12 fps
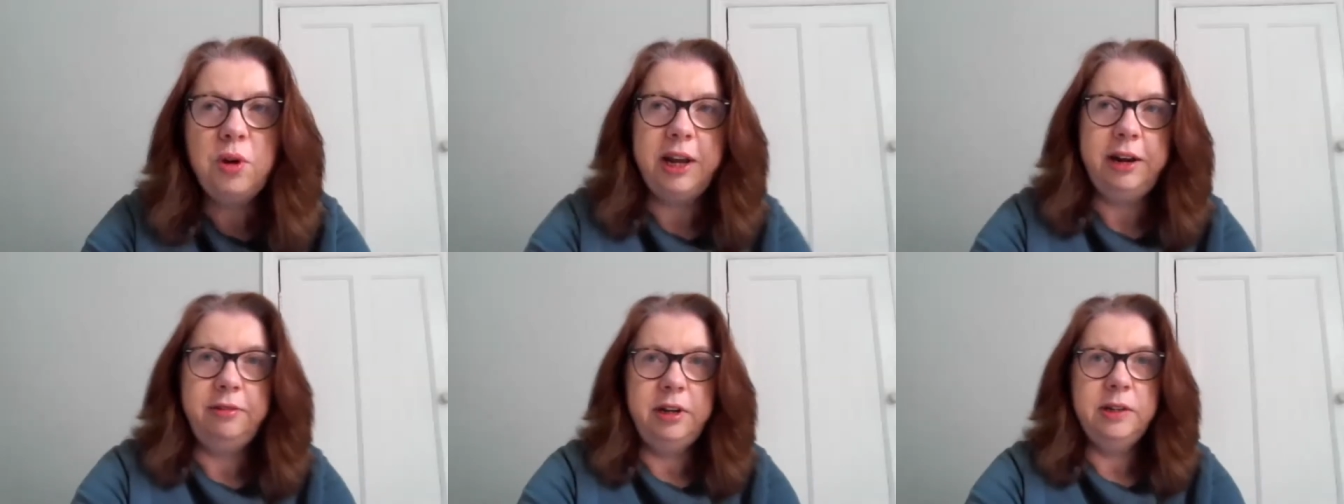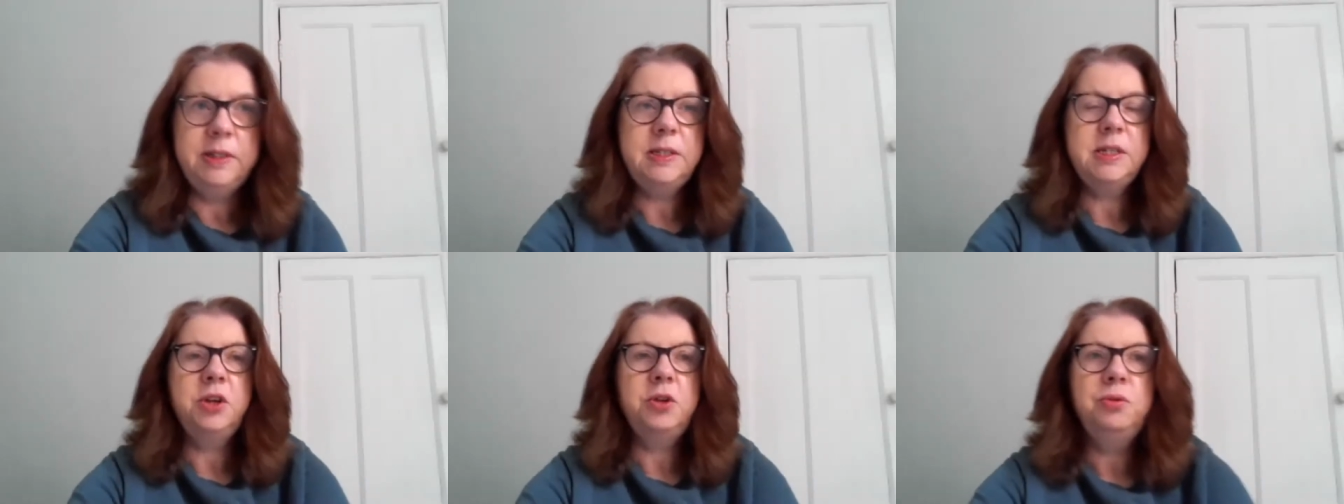all areas.
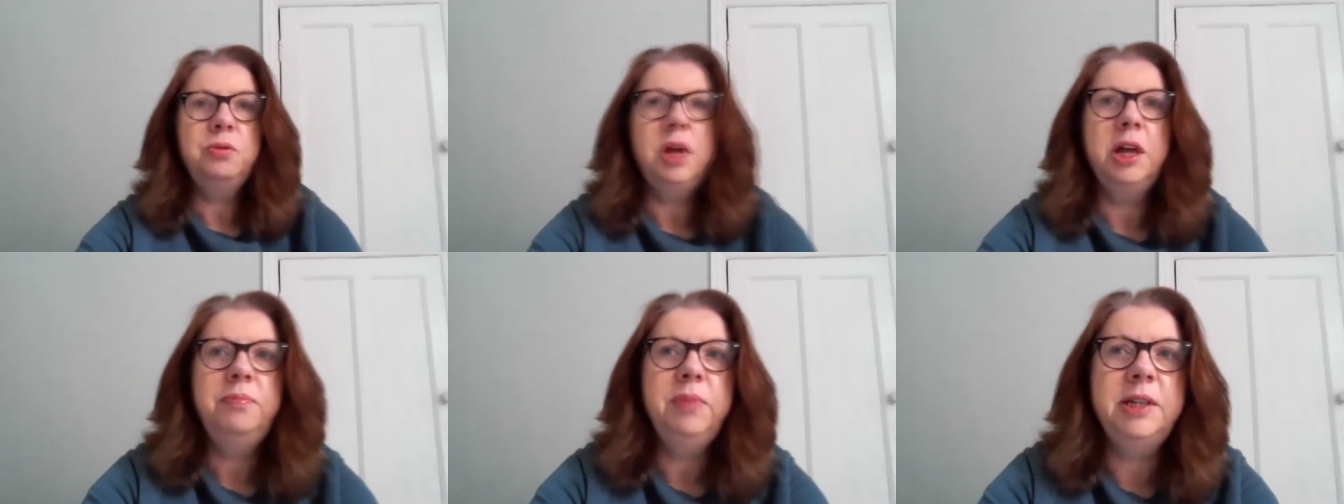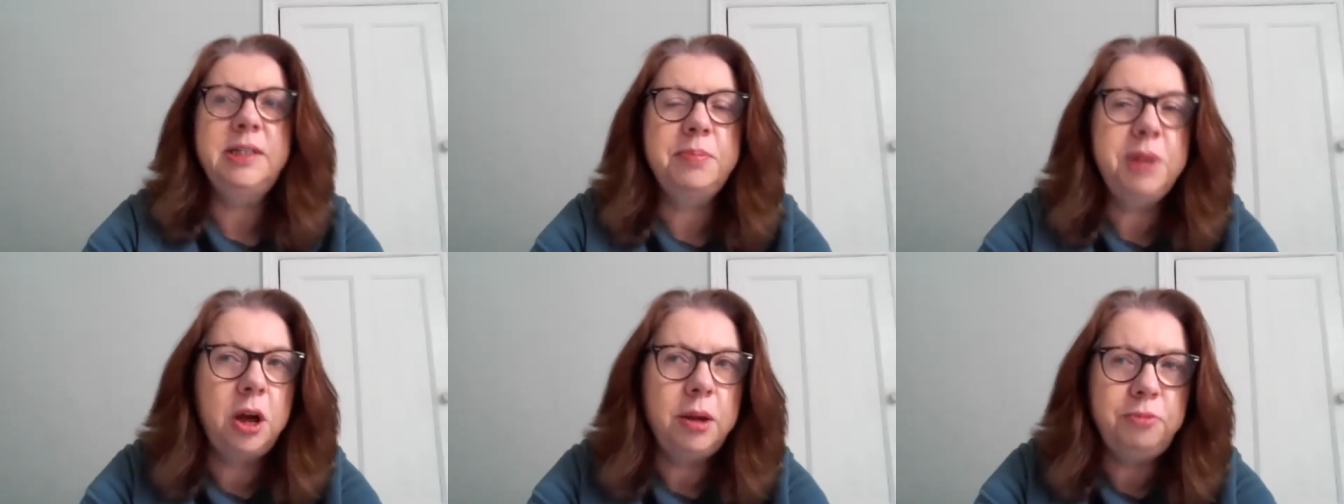So it's
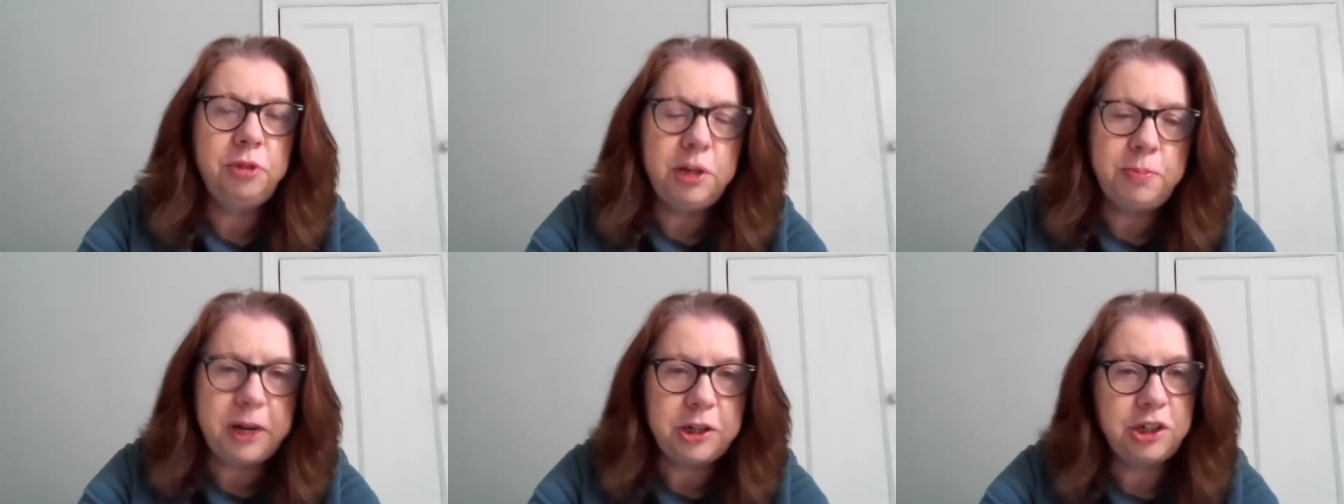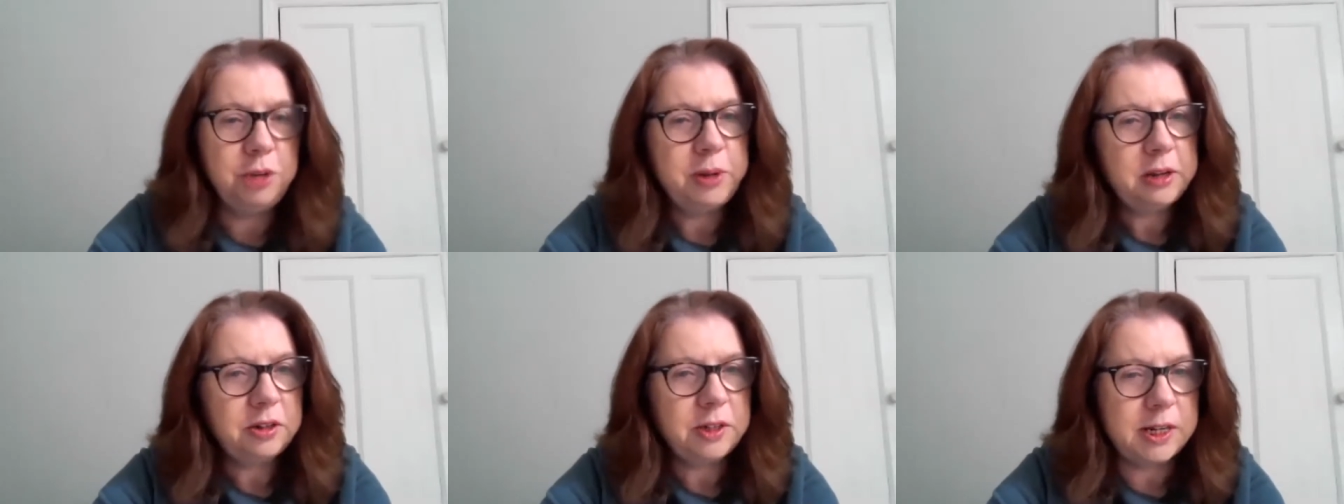something I'm really passionate
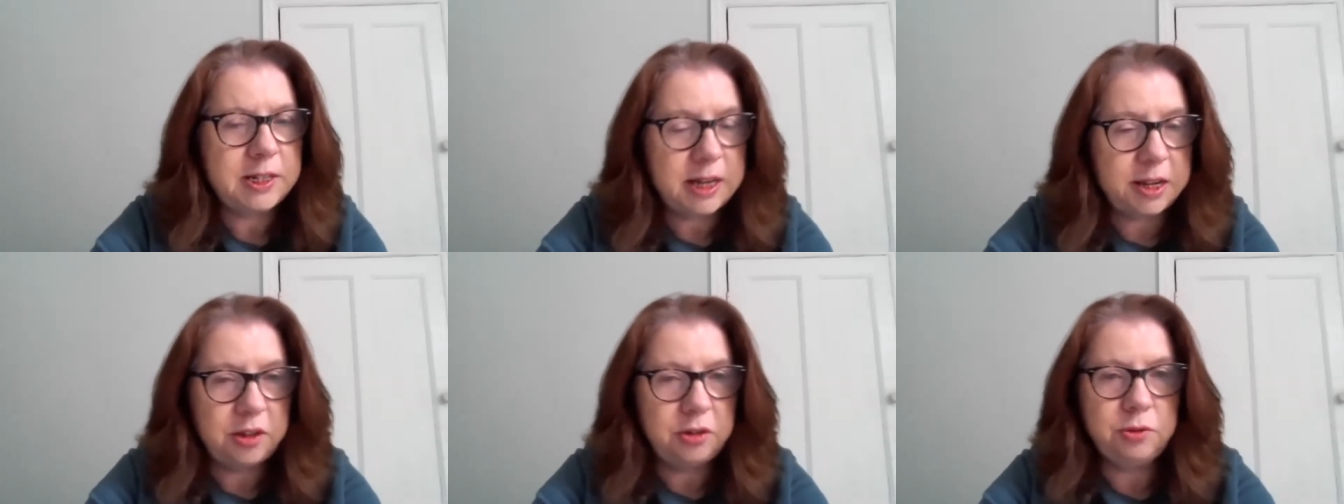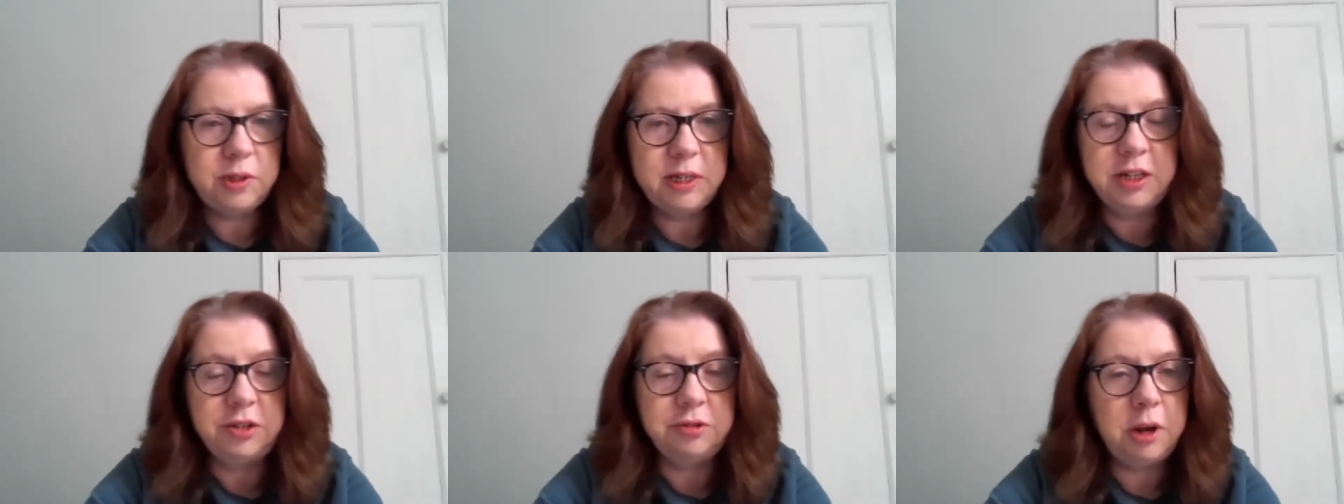about because I set the law
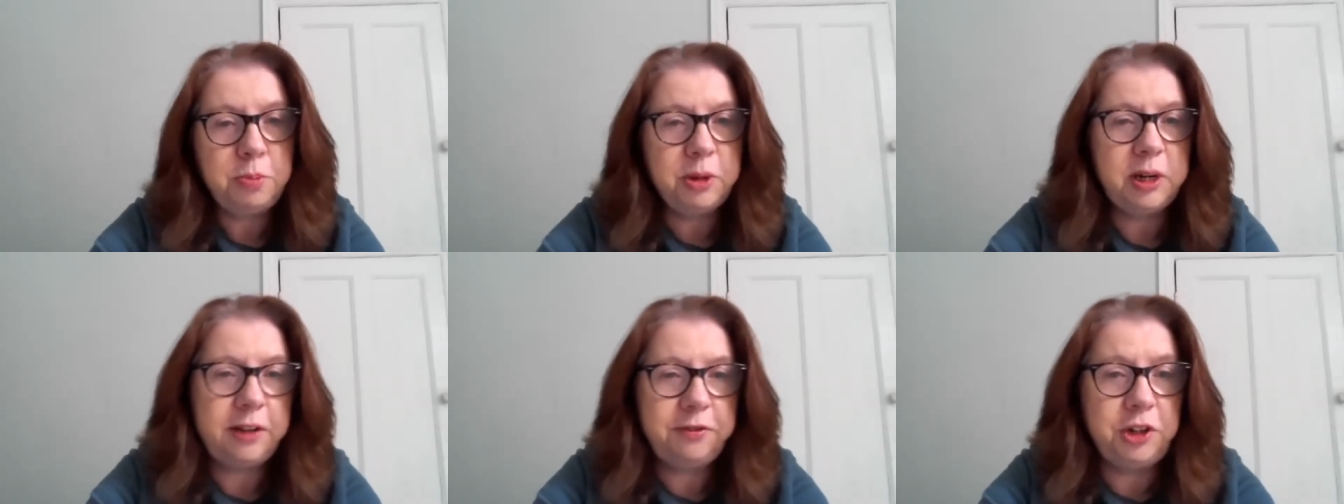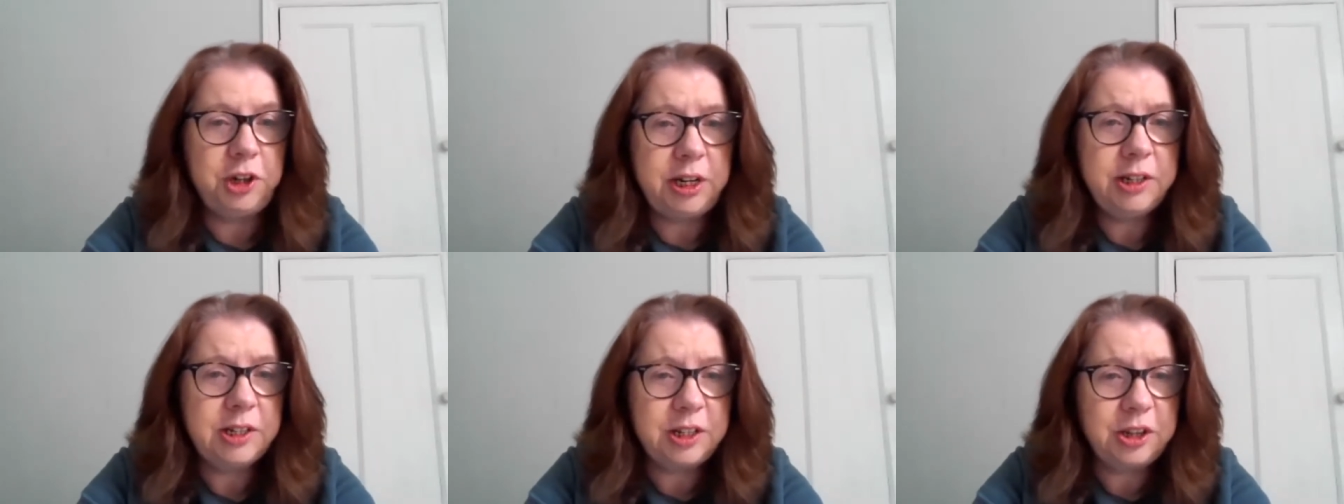centre up 11
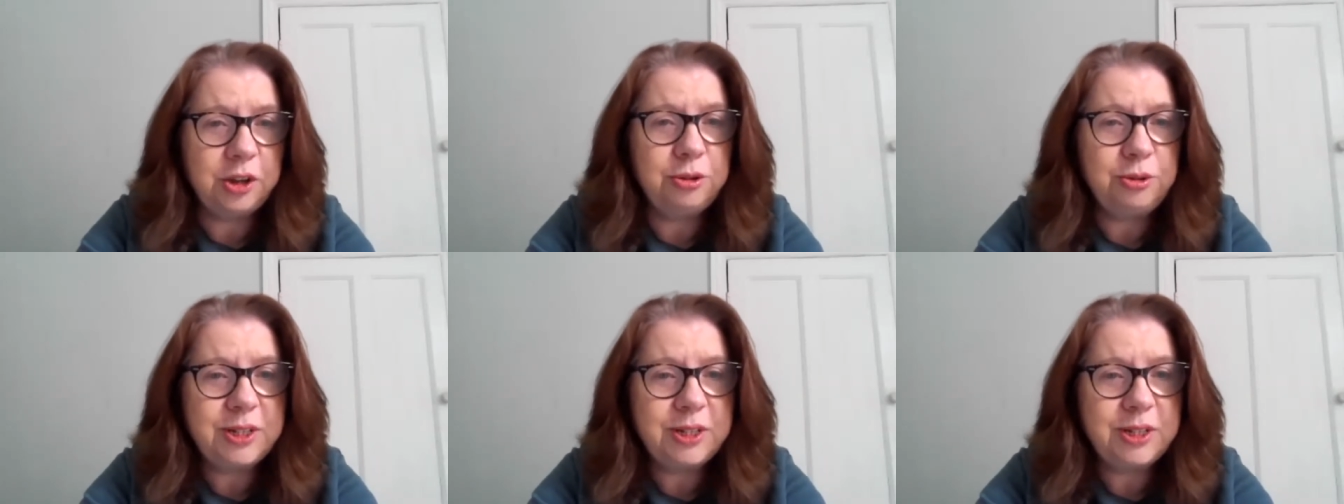years ago.